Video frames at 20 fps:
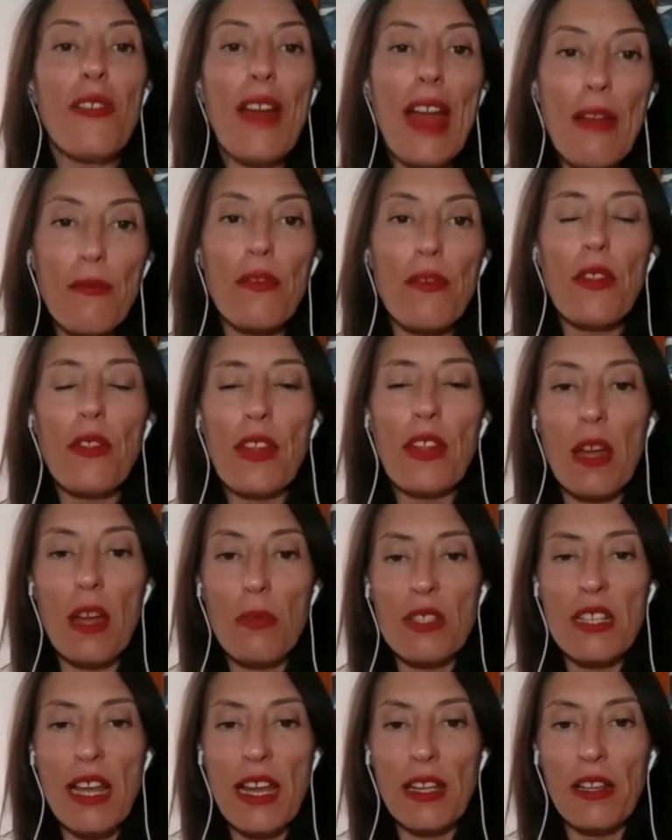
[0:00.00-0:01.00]
everything I
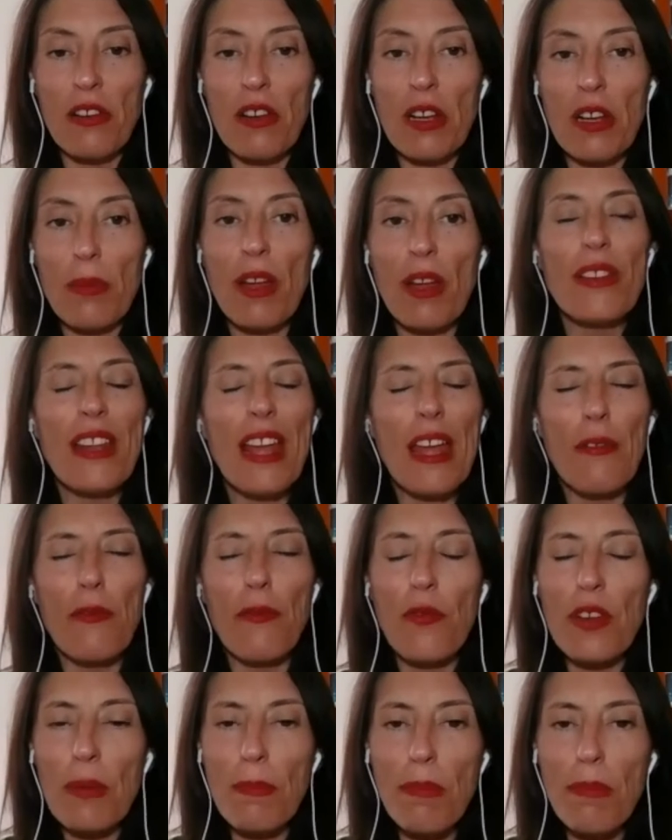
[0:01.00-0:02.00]
was angry about,
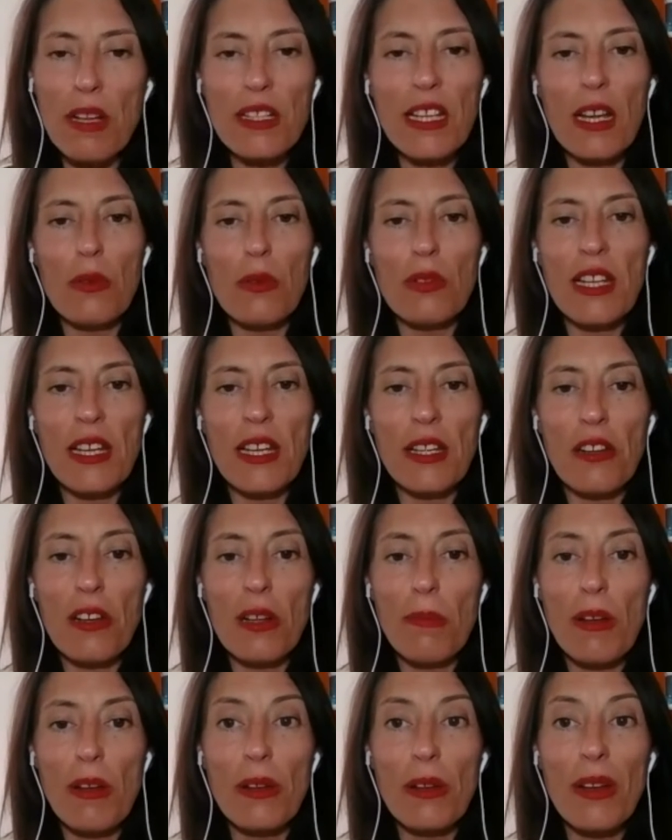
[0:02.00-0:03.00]
everybody I was angry
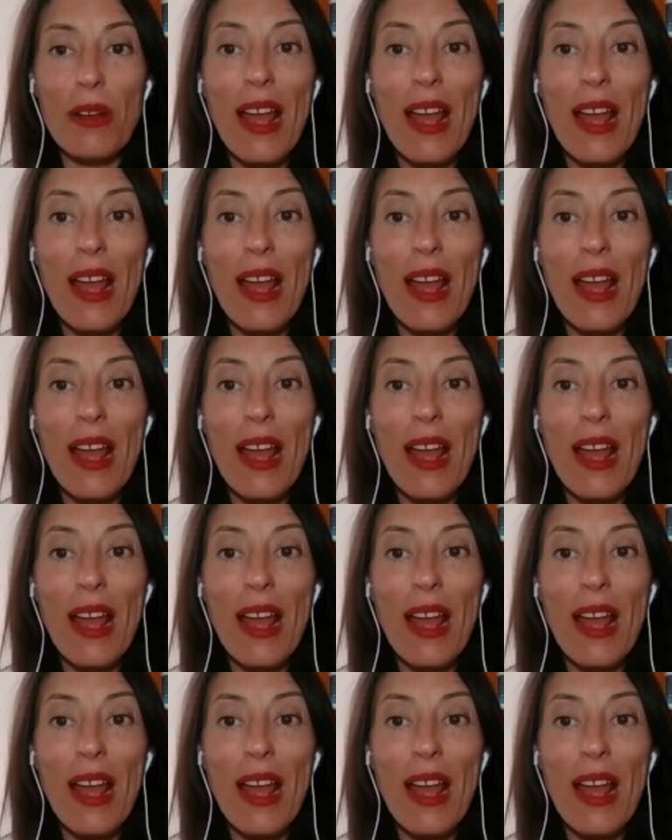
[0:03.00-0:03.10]
about.